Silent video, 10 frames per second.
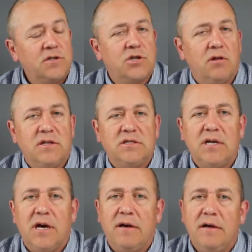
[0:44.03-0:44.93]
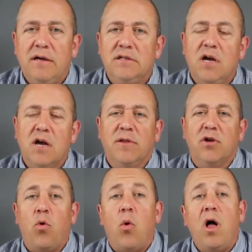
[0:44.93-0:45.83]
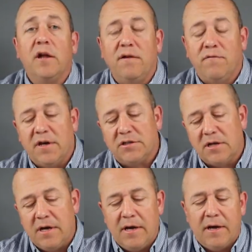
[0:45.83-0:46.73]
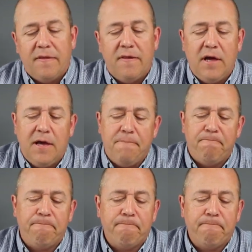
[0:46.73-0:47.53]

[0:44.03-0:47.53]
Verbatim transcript: So let's talk about the quality of this. The